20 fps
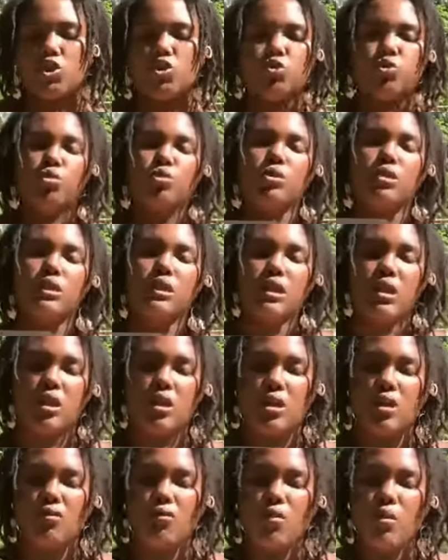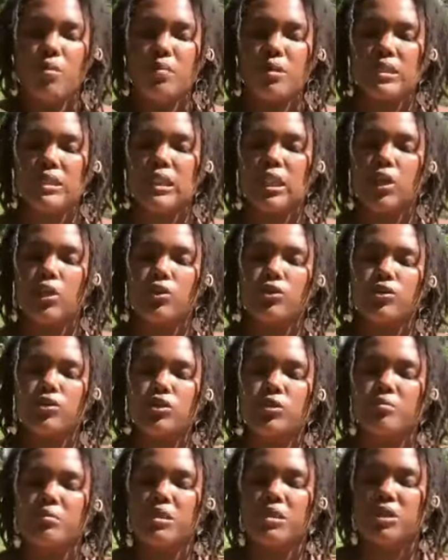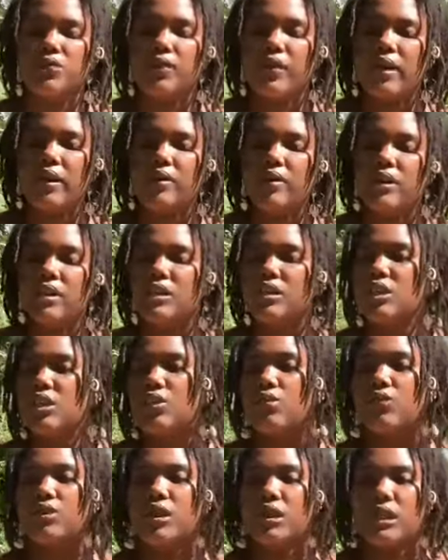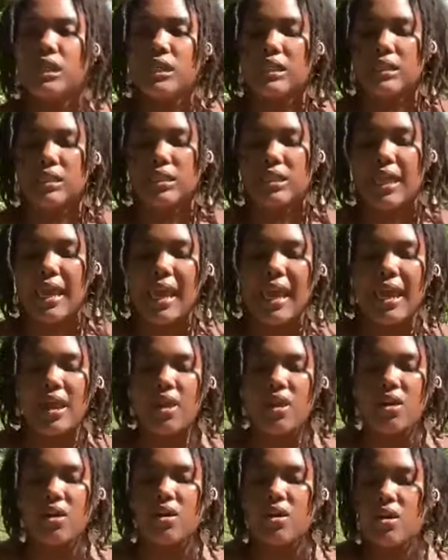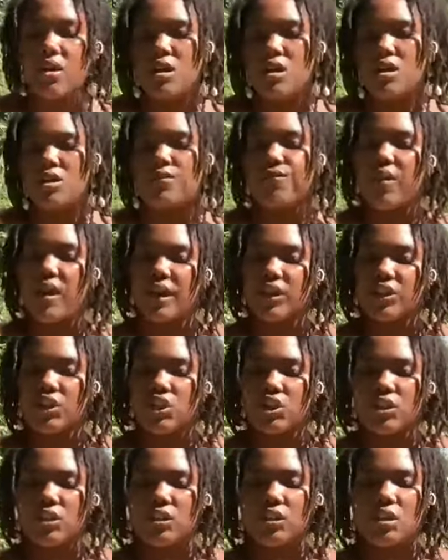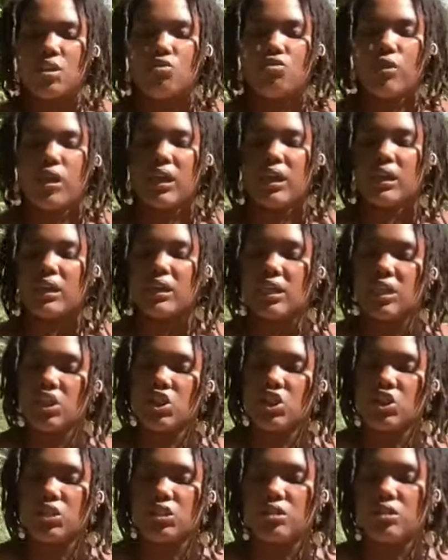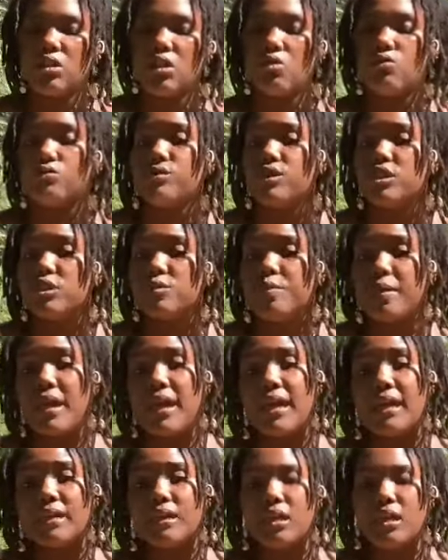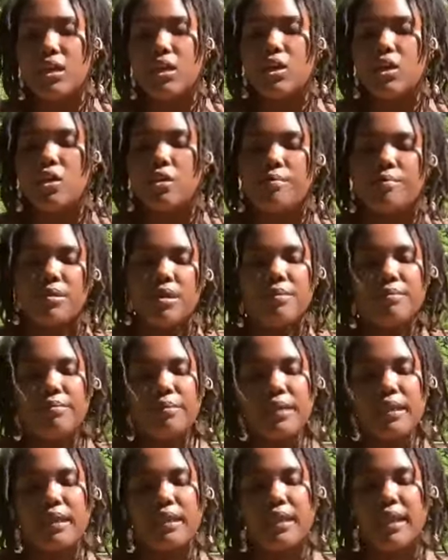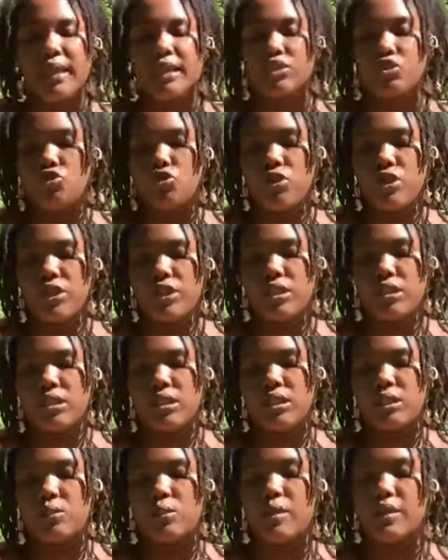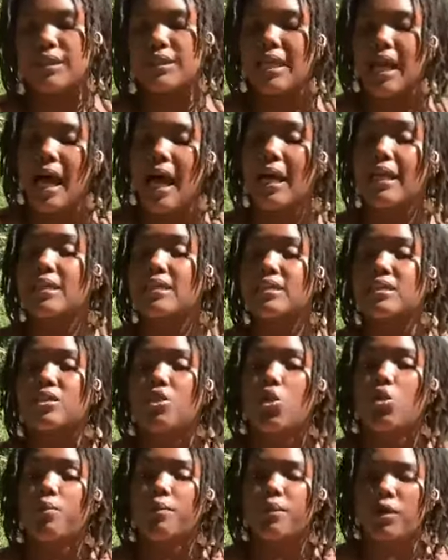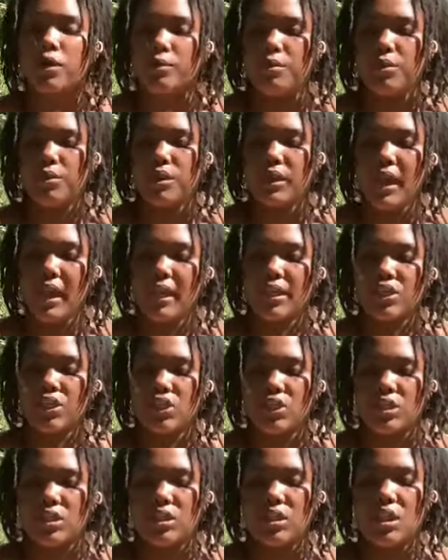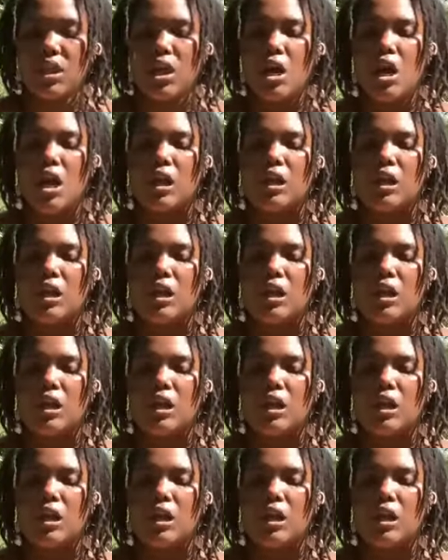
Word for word: To truly love, we must learn to mix various ingredients care, affection, recognition, respect, commitment, and trust, as well as honest and open communication.